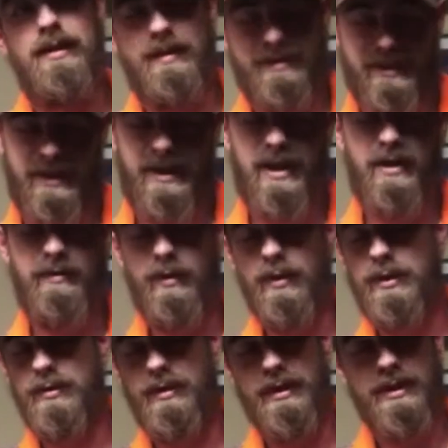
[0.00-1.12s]
because I can't
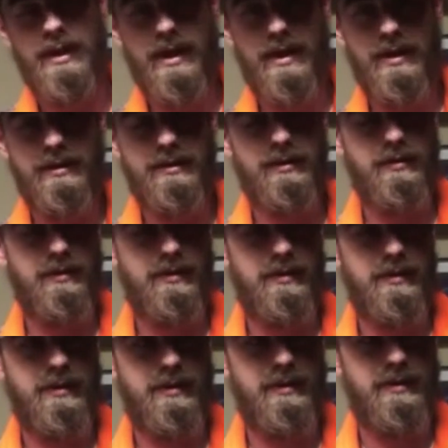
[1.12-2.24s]
afford tree stands
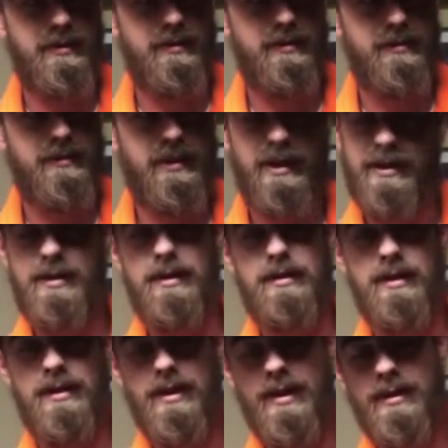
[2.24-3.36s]
or anything
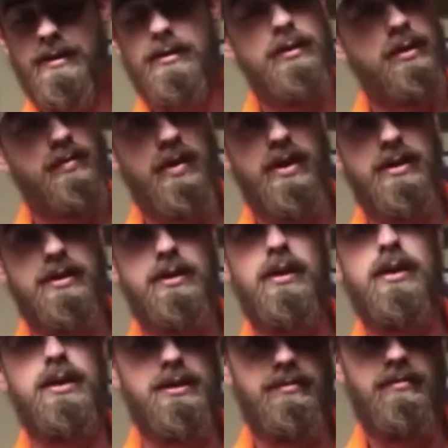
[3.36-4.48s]
like that. So spot and
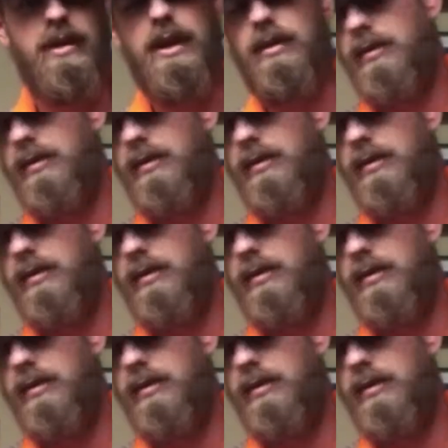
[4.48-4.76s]
stock is my